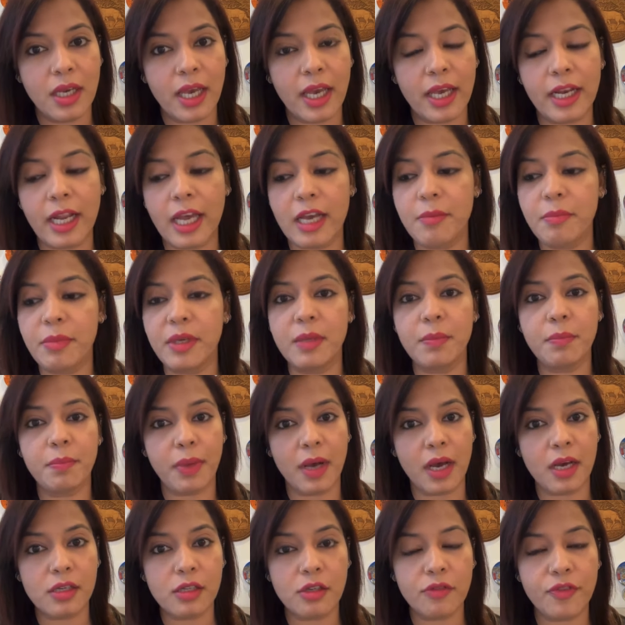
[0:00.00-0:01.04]
And I've been
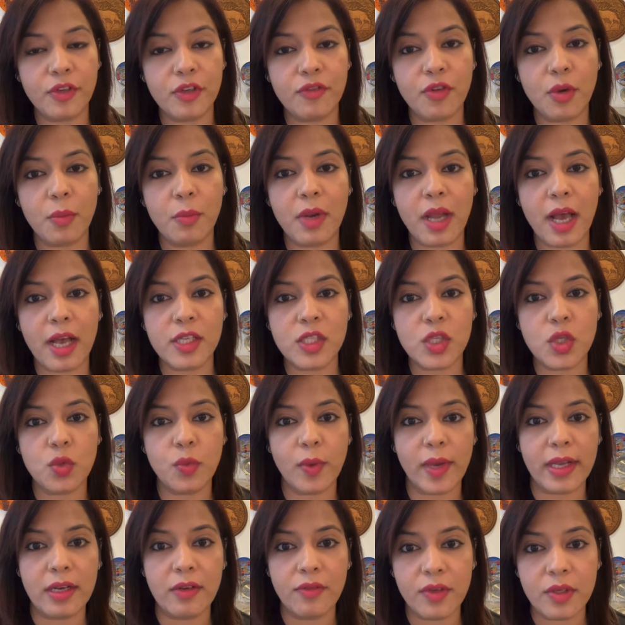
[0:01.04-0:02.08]
part of it from last
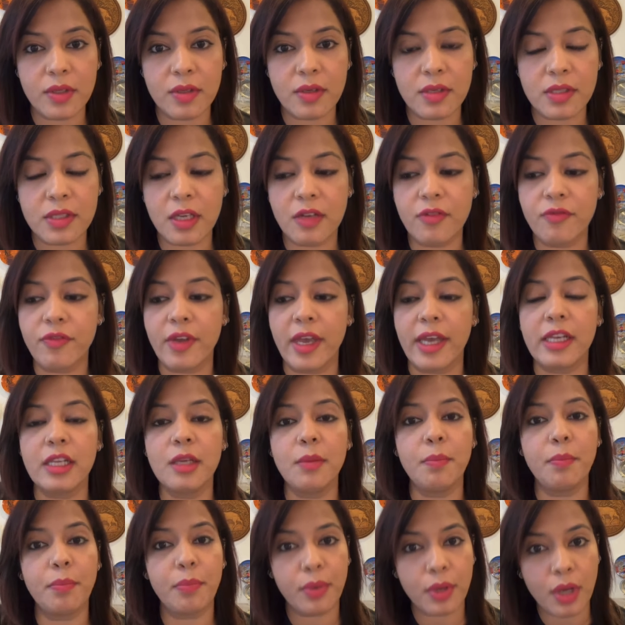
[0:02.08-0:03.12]
12 years and
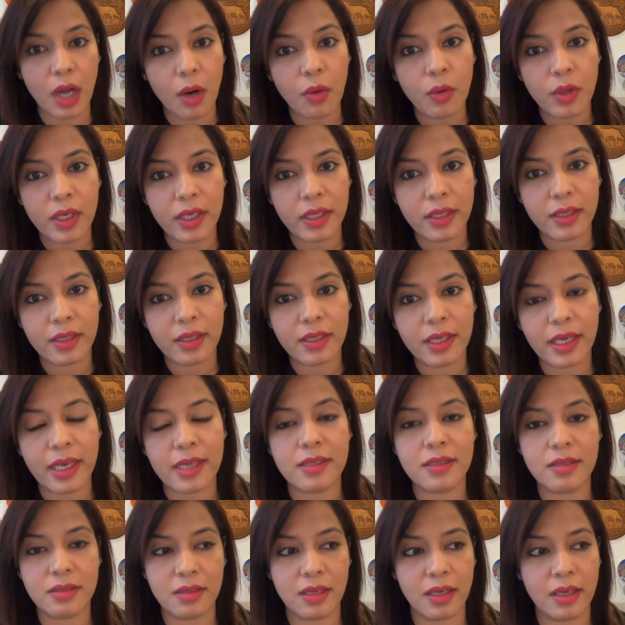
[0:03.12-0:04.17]
very proudly
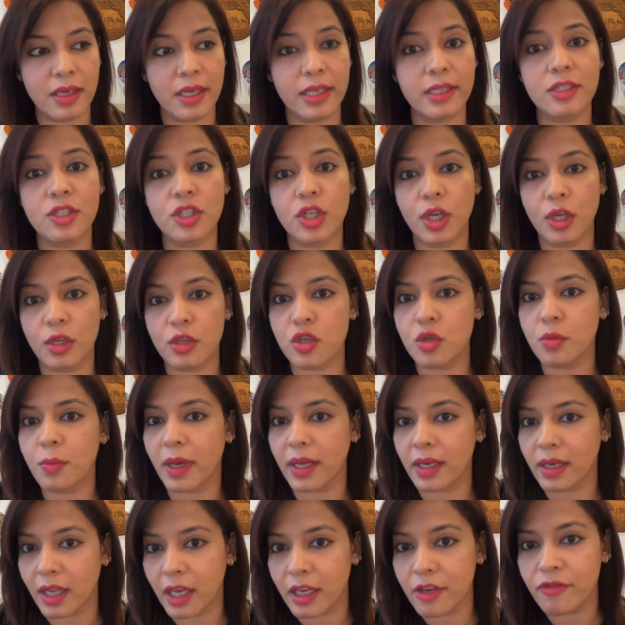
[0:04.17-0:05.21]
can say it changed
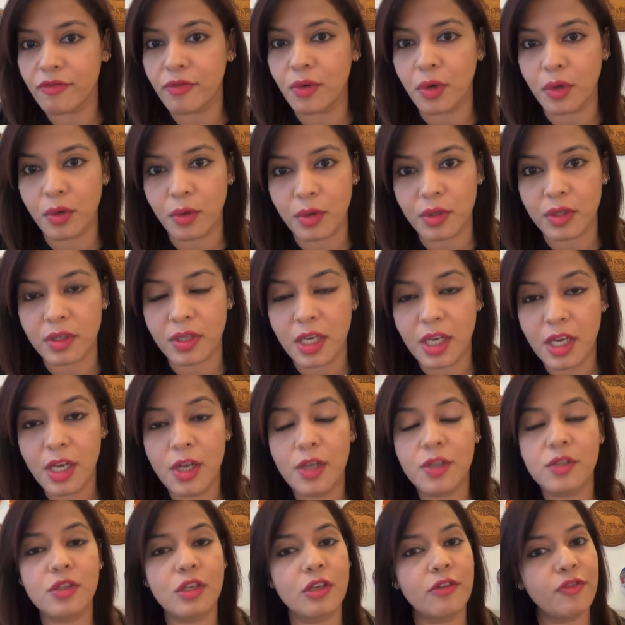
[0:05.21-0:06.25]
my life for good.
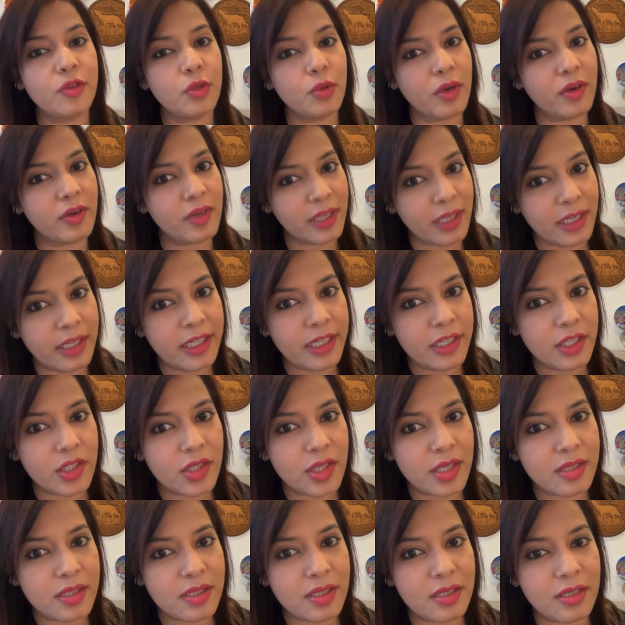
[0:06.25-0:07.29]
So if you are really
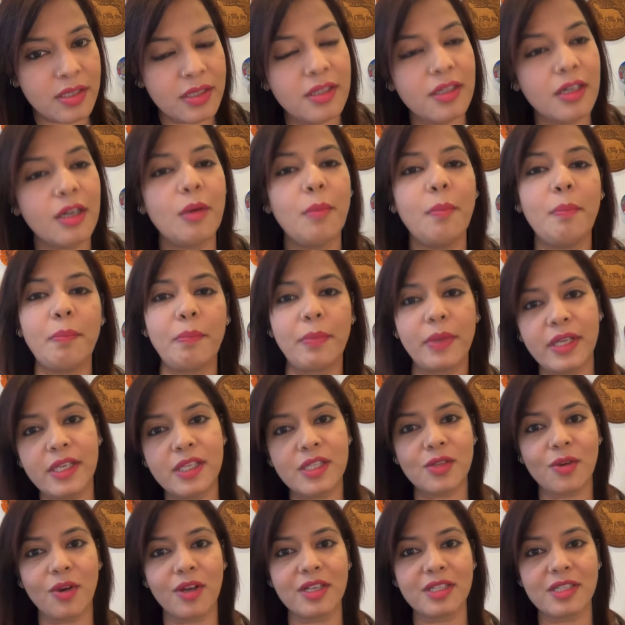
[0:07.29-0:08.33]
interested, dear,
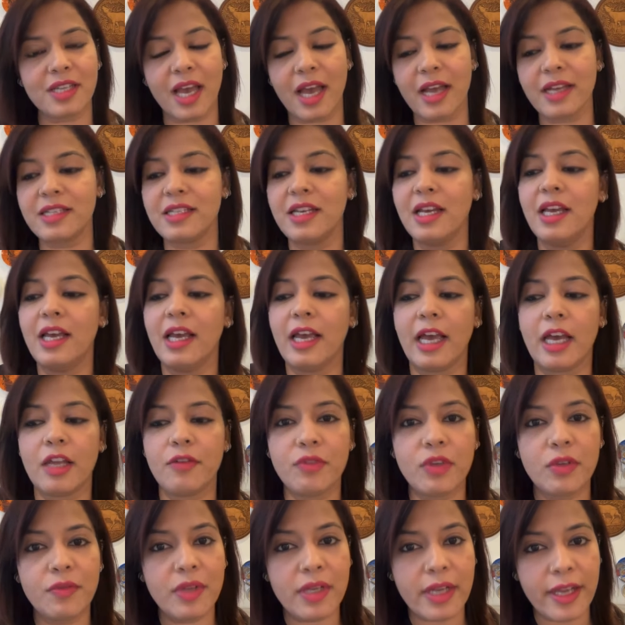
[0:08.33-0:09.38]
please contact
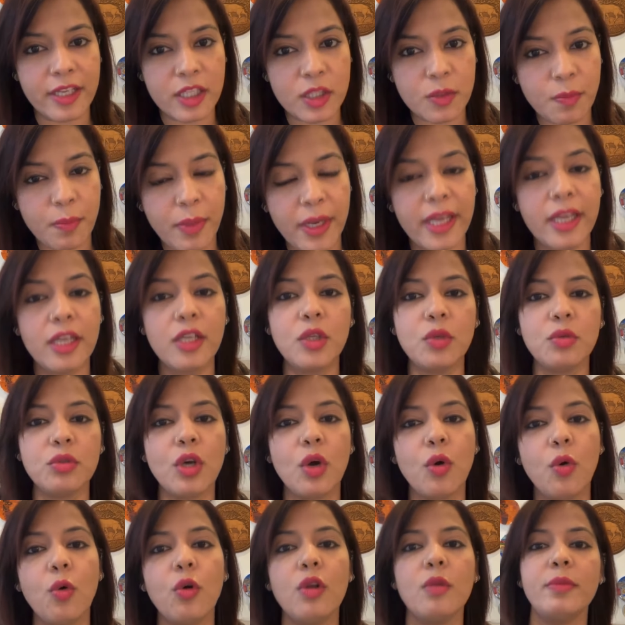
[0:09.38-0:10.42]
and we will explain you
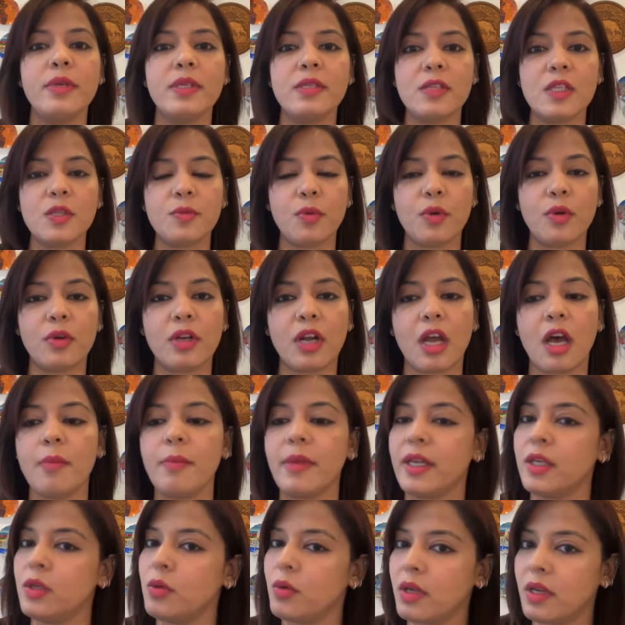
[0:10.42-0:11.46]
the whole business
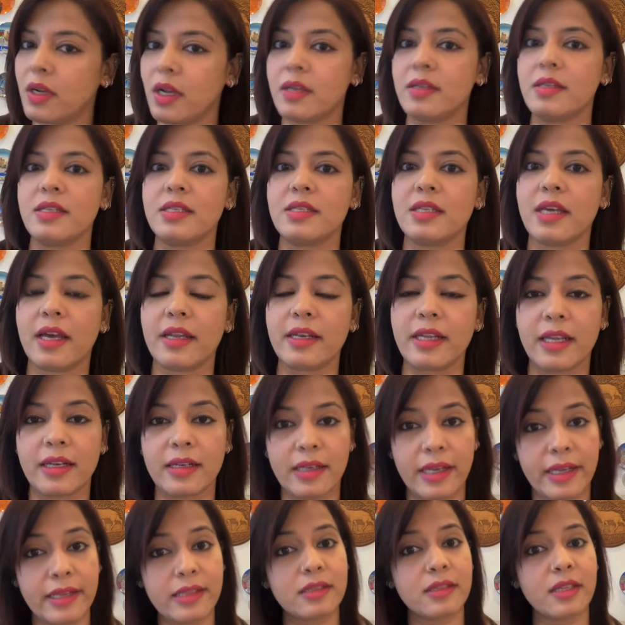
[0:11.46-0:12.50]
program and you can understand
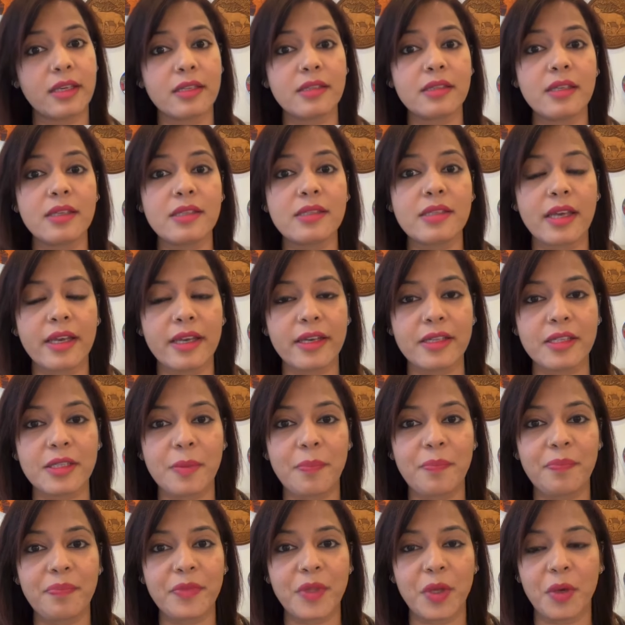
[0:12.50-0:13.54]
and like take things ahead.
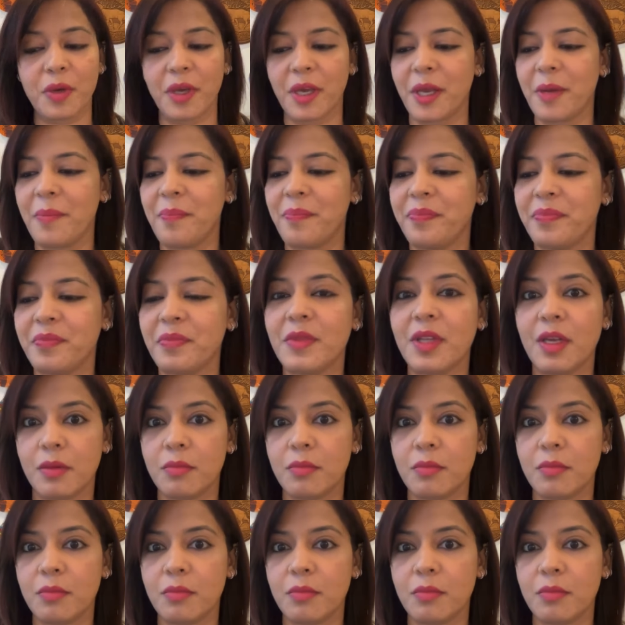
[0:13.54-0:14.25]
Okay.